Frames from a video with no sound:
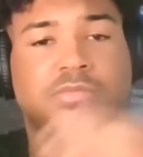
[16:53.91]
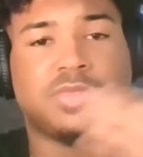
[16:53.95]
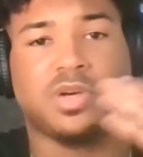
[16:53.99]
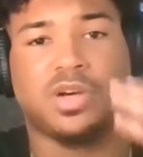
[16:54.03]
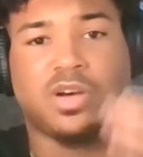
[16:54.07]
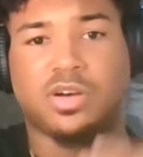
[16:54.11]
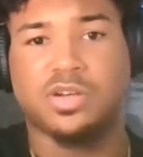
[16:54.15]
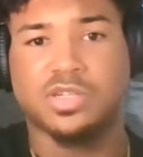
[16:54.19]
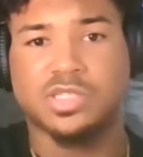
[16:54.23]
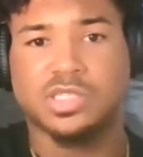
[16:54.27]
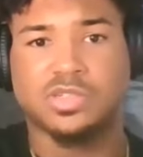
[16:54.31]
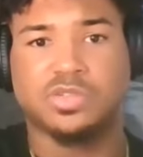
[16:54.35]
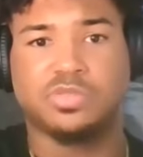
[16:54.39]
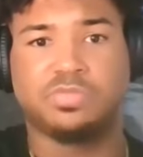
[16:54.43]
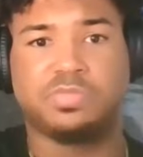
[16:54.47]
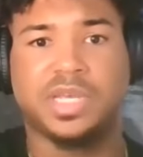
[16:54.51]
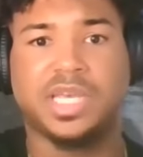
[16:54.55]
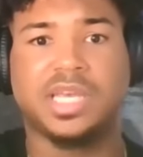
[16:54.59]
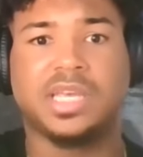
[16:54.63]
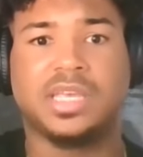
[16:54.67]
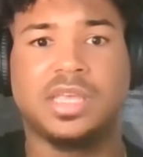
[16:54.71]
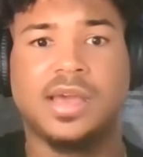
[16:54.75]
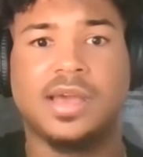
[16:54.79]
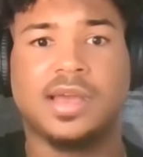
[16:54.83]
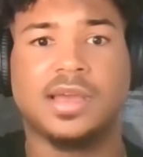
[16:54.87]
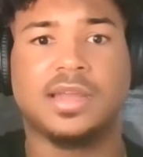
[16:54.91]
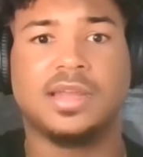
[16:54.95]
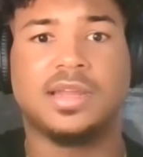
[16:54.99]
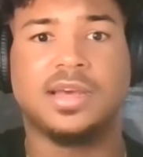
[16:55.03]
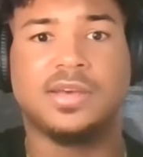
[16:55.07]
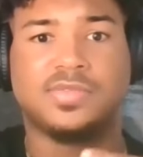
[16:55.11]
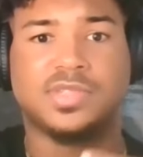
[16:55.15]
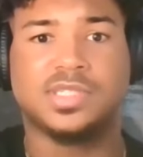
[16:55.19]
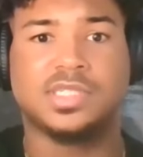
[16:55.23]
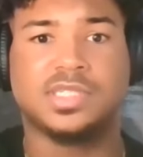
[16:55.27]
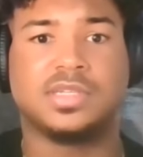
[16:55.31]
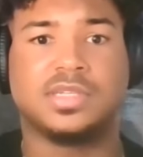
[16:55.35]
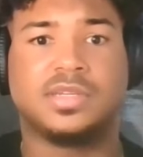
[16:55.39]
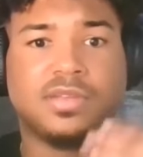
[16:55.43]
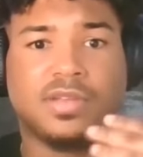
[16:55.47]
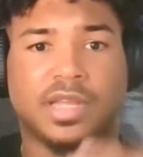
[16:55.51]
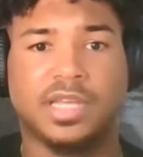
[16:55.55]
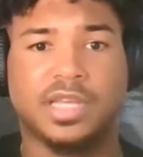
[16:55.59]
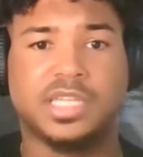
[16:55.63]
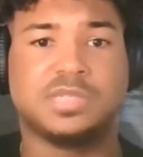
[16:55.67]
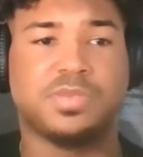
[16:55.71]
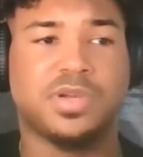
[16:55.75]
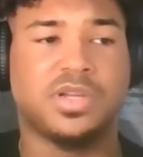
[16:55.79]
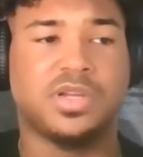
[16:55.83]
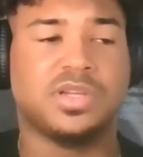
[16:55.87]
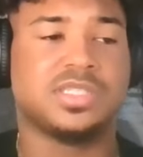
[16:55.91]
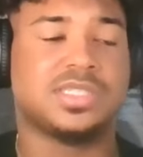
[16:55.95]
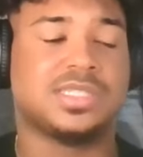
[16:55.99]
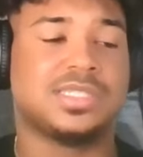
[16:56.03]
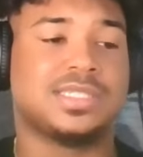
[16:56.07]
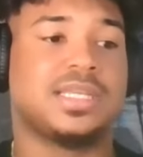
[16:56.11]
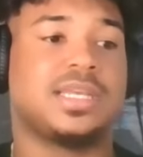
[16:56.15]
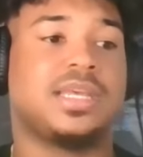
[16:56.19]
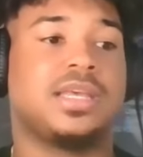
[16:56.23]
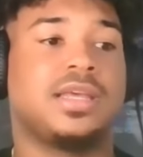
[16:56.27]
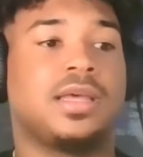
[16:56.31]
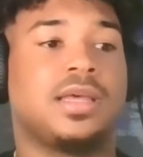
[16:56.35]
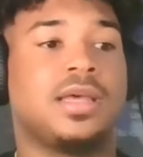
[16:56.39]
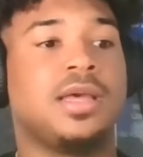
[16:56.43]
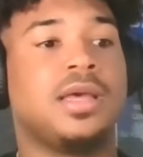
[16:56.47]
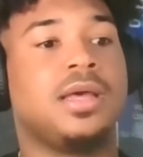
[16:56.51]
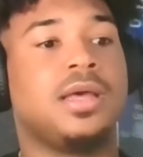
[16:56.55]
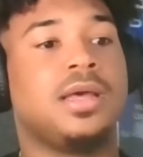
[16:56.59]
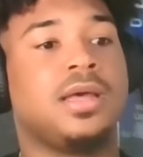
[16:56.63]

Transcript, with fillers: but also being young enough to experience this thing.